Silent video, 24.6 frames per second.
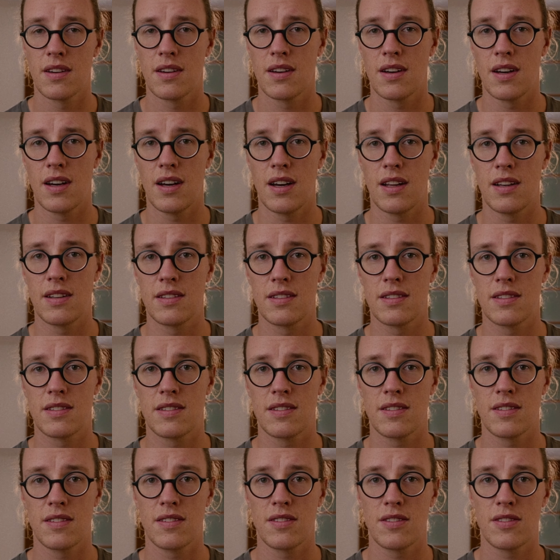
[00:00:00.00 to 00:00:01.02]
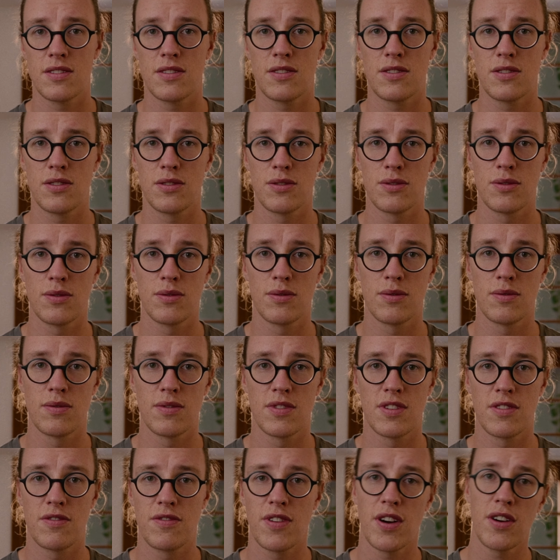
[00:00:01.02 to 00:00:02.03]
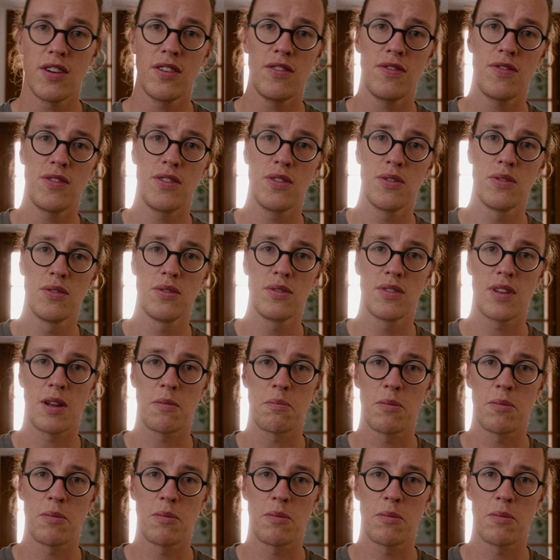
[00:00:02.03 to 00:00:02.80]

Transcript: And to the very few that